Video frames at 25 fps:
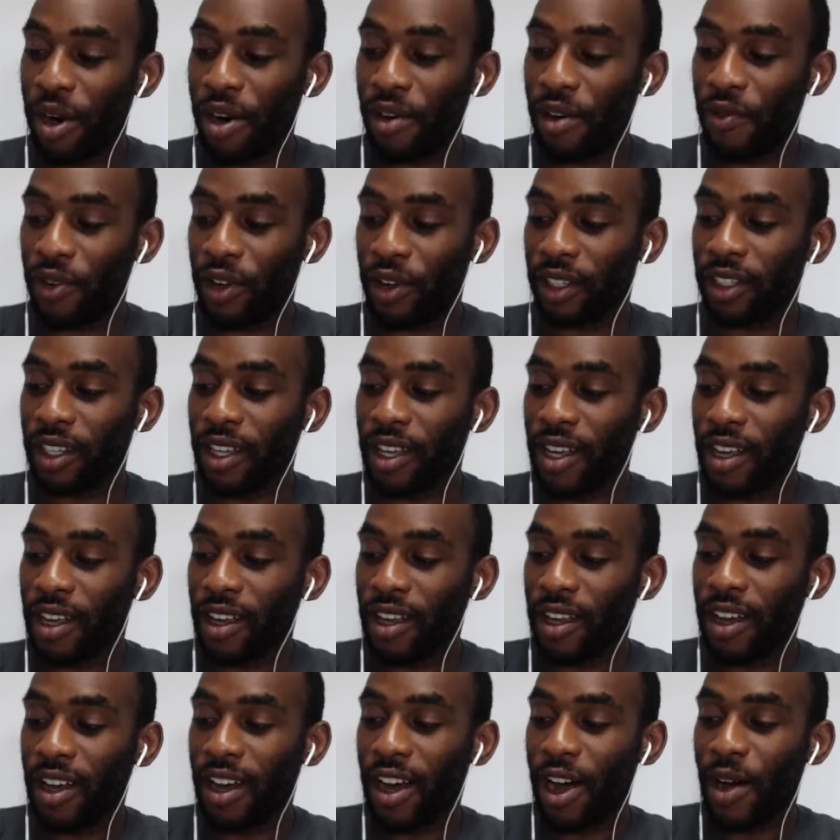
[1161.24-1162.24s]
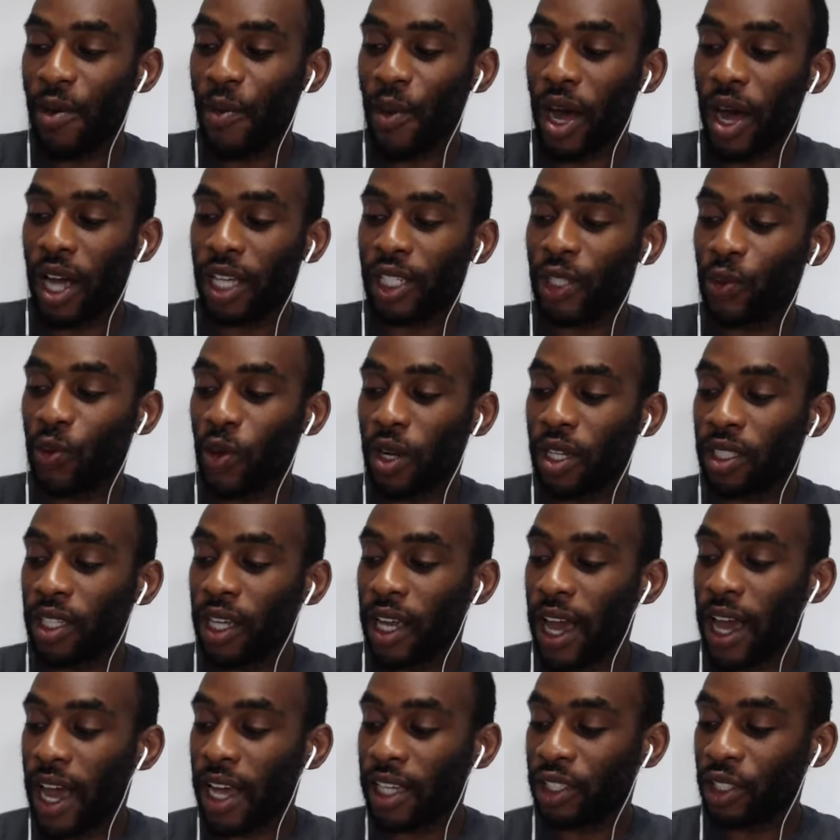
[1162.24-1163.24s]
perfect. But I just wanted
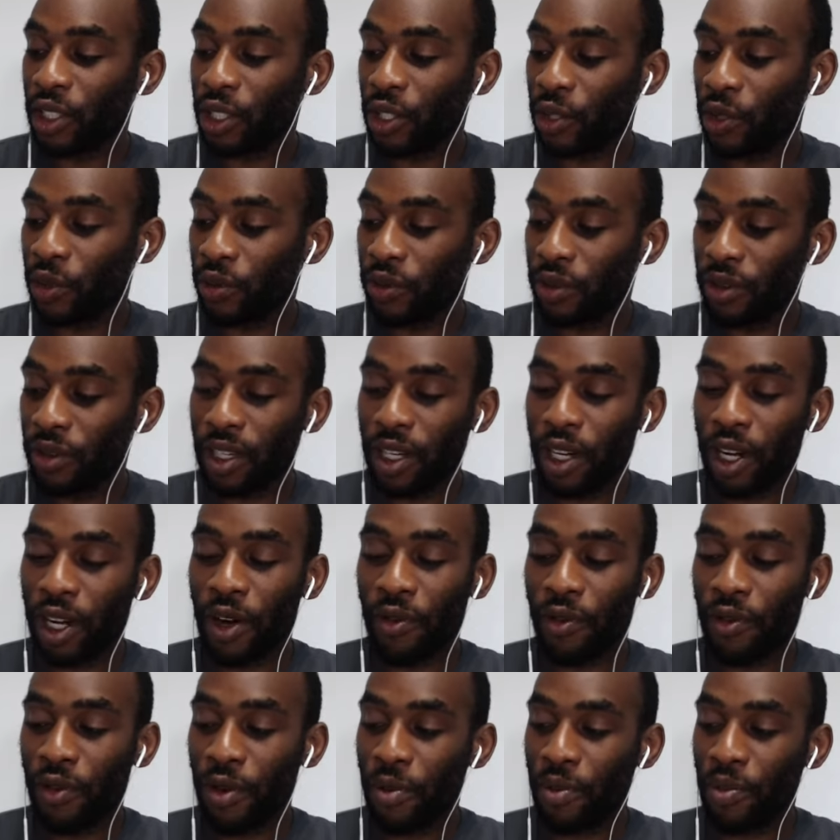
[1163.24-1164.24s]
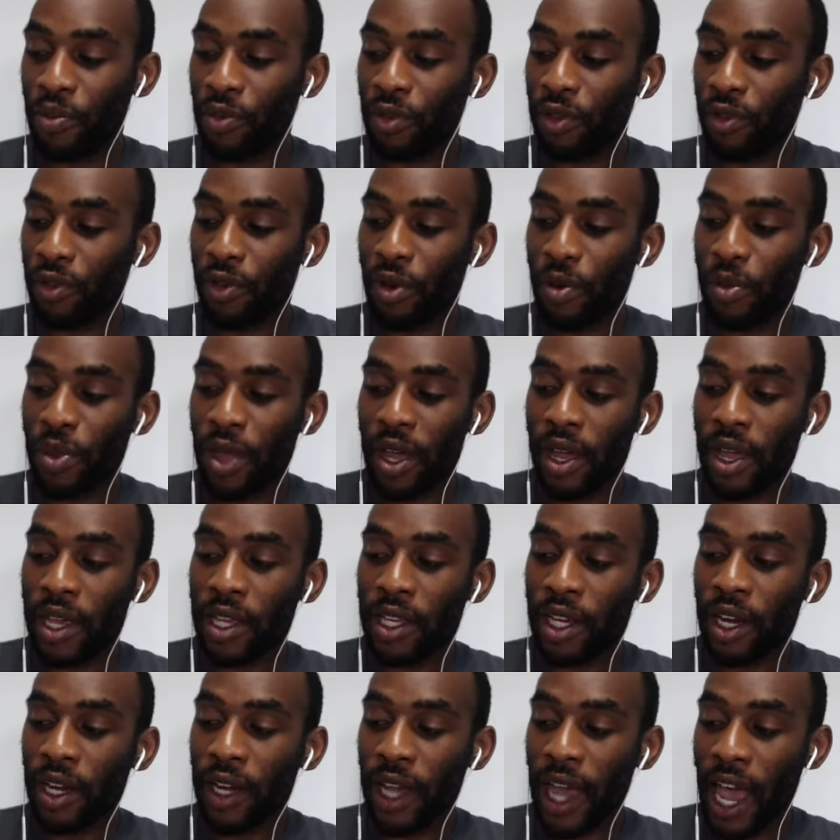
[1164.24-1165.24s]
to ask you, you know, from the
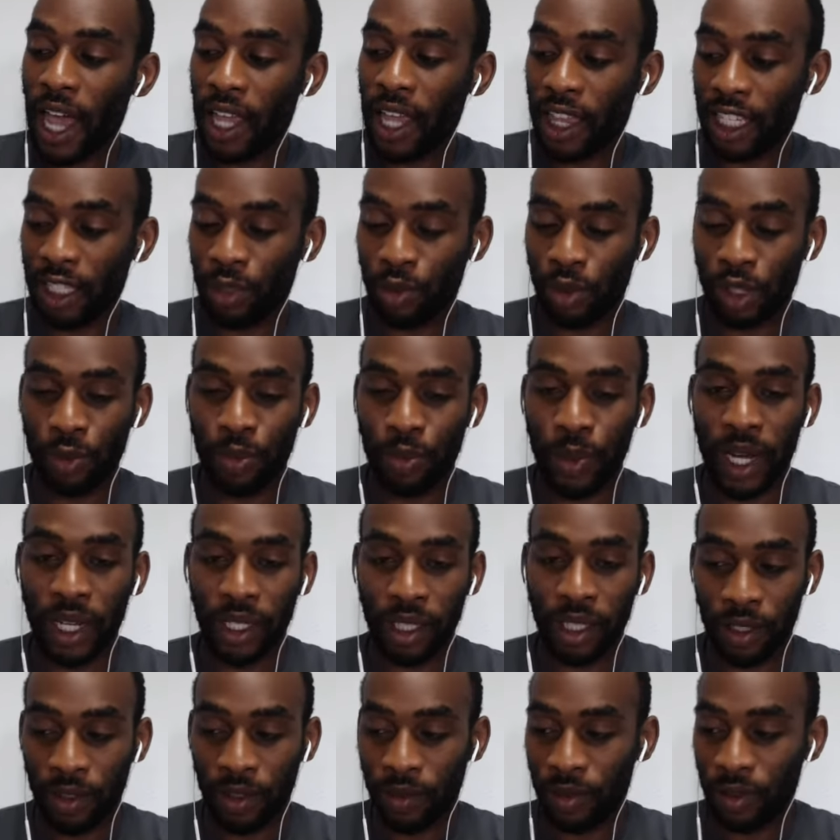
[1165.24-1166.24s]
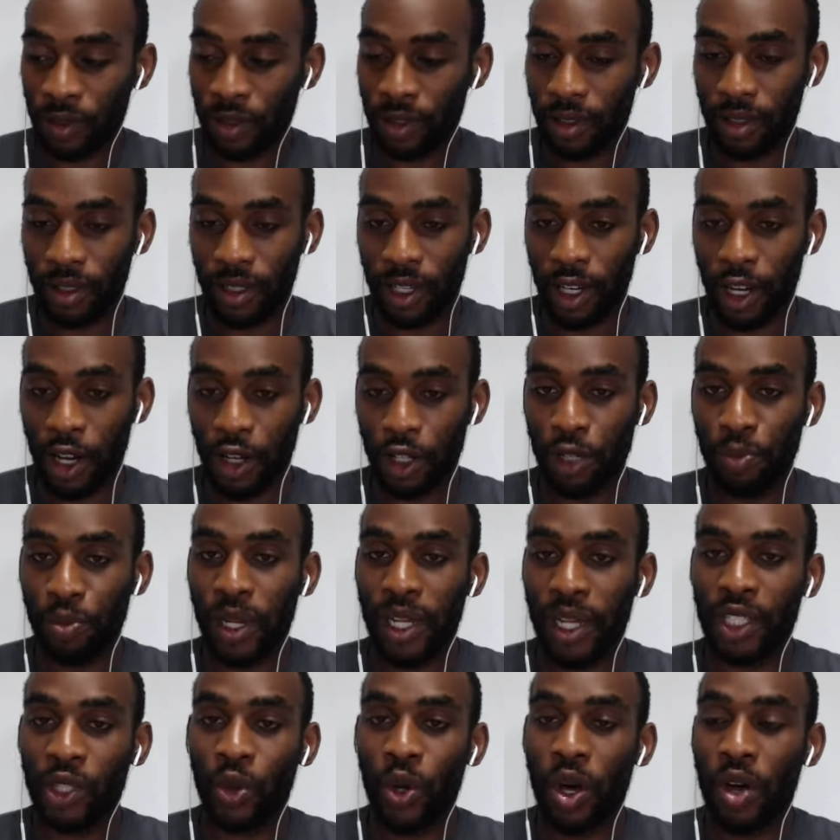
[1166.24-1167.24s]
young athlete's perspective, you know, you
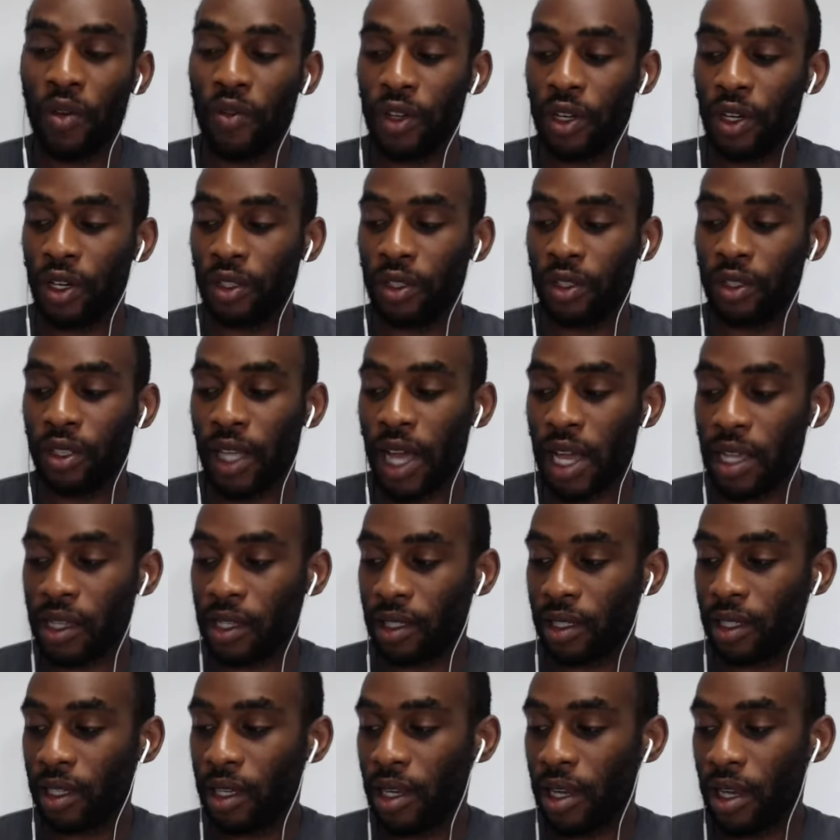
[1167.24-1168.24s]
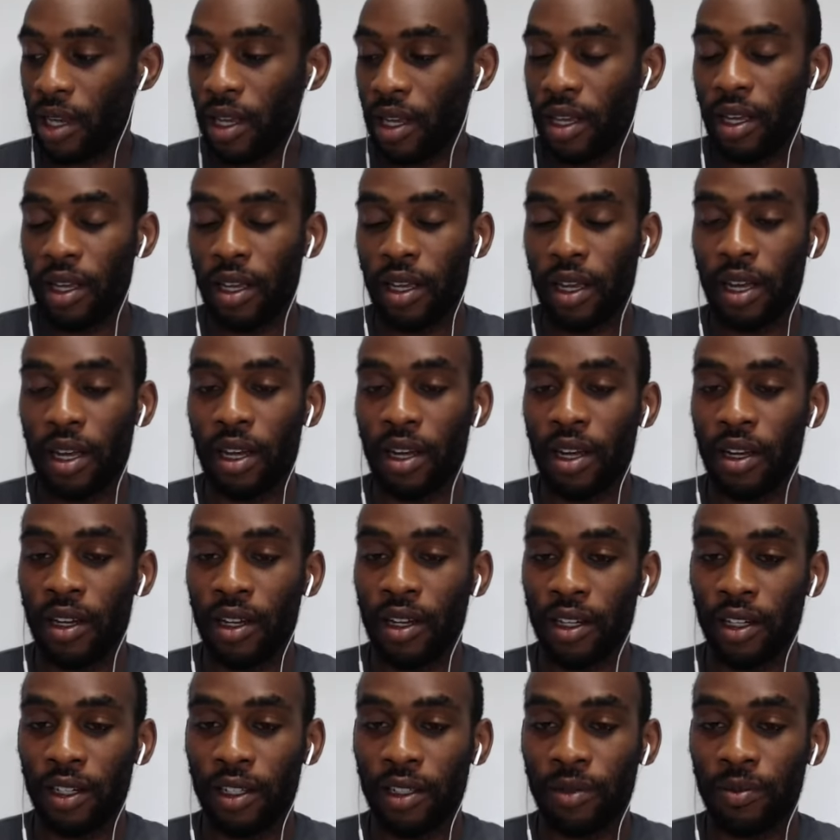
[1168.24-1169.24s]
played 12 years. That's
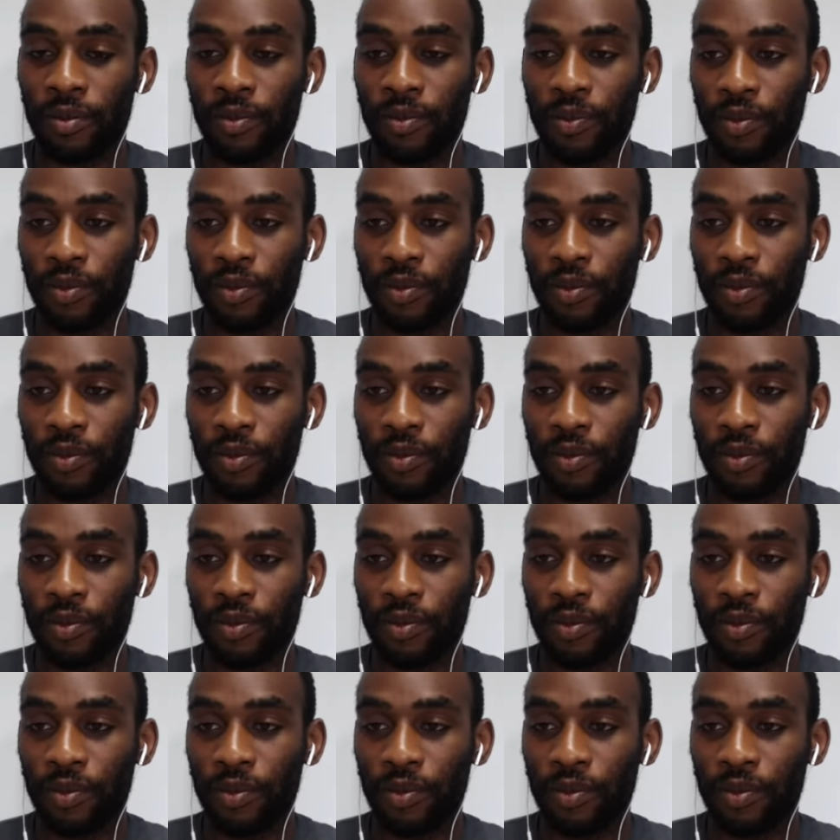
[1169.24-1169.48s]
a